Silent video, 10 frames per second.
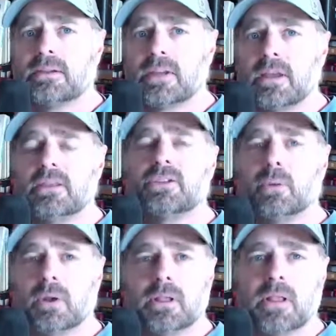saying that you
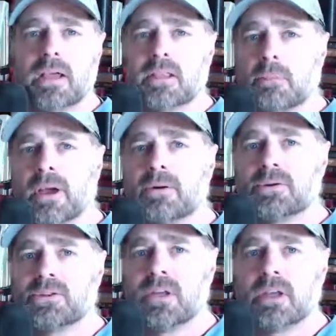really like the
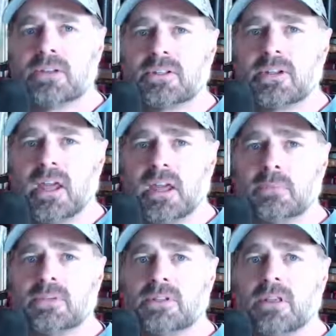micro-stakes games,